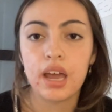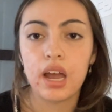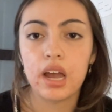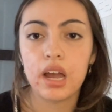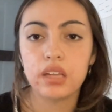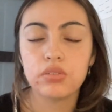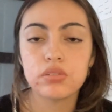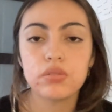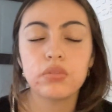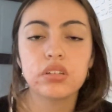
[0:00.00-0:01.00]
I
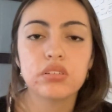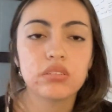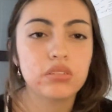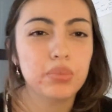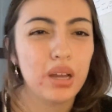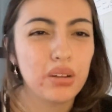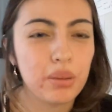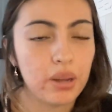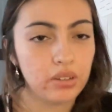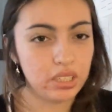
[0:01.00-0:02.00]
also want to talk
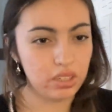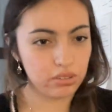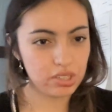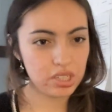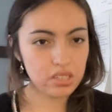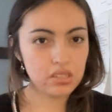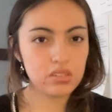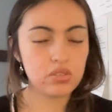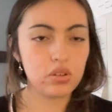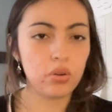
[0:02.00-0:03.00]
about the origin.
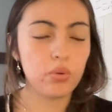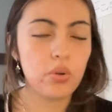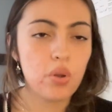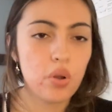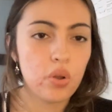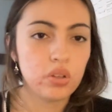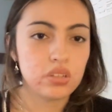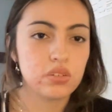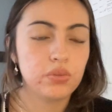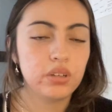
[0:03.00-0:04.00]
So, the
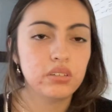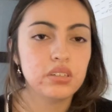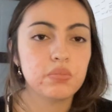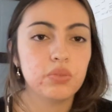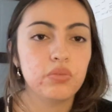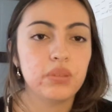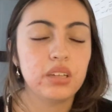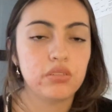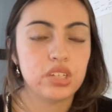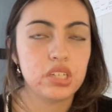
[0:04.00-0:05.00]
Surrealist movement
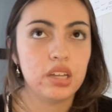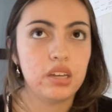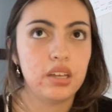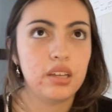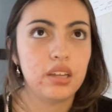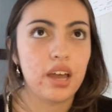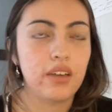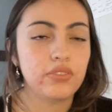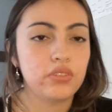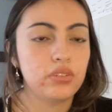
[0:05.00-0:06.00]
originated
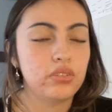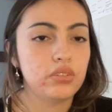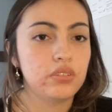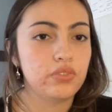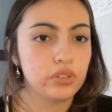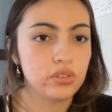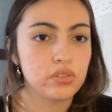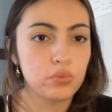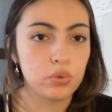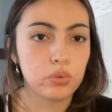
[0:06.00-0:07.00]
after the
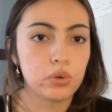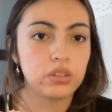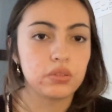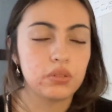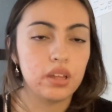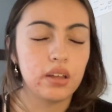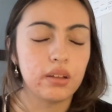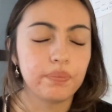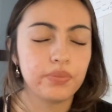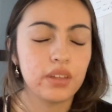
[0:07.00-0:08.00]
First World War,
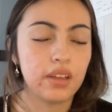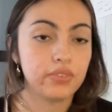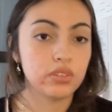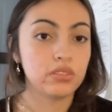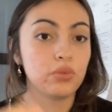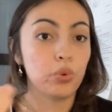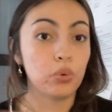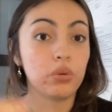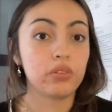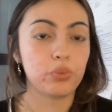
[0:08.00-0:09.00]
after the World
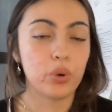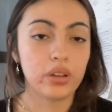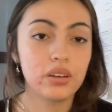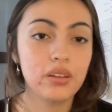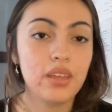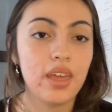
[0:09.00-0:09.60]
War One.